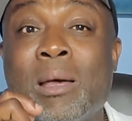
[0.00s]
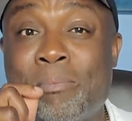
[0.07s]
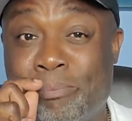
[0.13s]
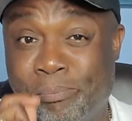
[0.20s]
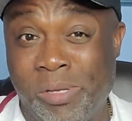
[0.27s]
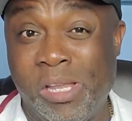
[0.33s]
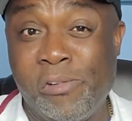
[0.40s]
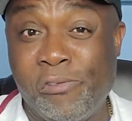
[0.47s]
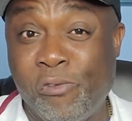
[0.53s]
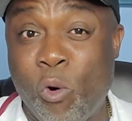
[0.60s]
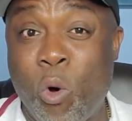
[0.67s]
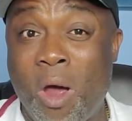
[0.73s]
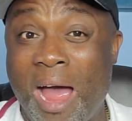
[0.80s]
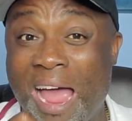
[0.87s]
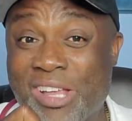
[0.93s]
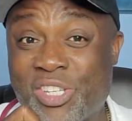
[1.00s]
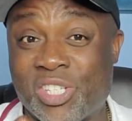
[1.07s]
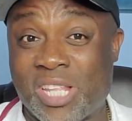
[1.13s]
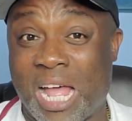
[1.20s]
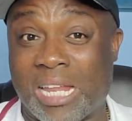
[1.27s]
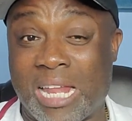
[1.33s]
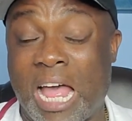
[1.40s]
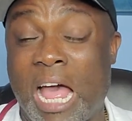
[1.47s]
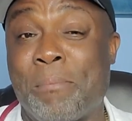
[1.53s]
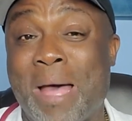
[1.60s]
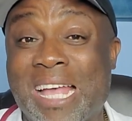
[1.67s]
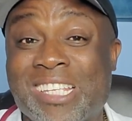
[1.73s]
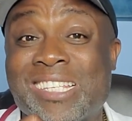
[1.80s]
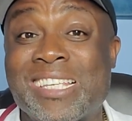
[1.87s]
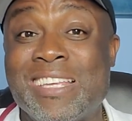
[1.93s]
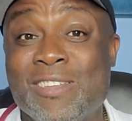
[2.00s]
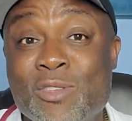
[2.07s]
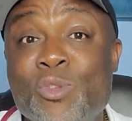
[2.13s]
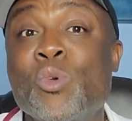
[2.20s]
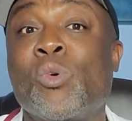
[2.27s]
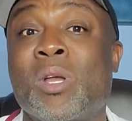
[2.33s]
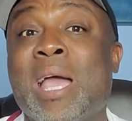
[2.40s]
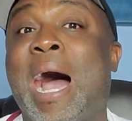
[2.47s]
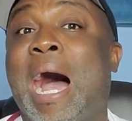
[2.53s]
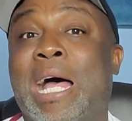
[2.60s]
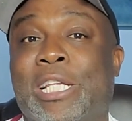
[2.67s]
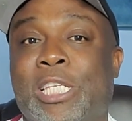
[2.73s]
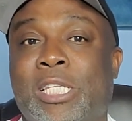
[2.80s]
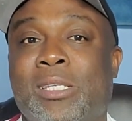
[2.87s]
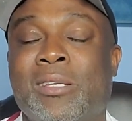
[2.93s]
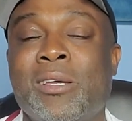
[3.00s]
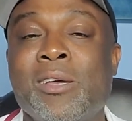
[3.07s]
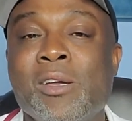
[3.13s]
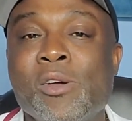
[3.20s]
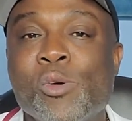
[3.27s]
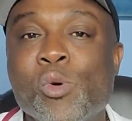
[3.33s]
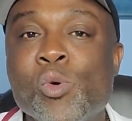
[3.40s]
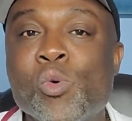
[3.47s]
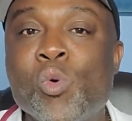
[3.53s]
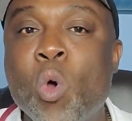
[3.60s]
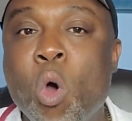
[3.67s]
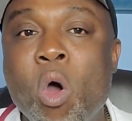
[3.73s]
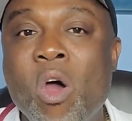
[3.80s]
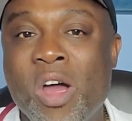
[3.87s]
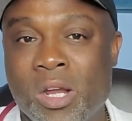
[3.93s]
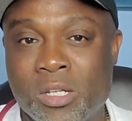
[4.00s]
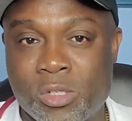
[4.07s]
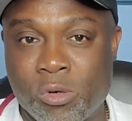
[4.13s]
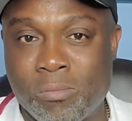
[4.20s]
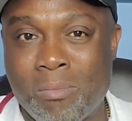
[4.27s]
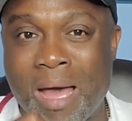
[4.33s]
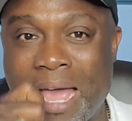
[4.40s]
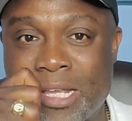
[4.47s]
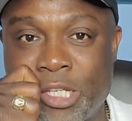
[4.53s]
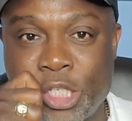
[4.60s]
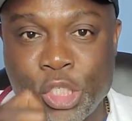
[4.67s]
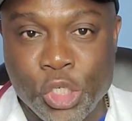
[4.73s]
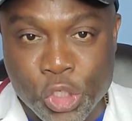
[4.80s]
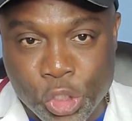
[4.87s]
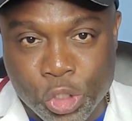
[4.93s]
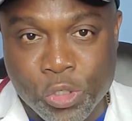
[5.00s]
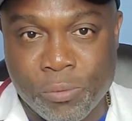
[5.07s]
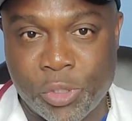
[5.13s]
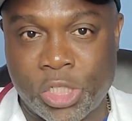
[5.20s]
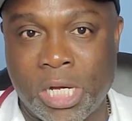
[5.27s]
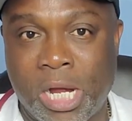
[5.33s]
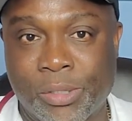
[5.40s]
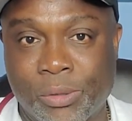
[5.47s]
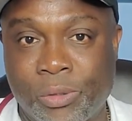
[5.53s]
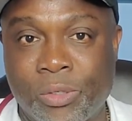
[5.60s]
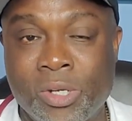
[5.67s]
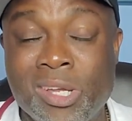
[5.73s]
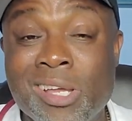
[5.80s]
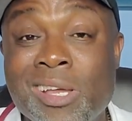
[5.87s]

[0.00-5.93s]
Before I start, I'm asking you guys, go to my YouTube channel,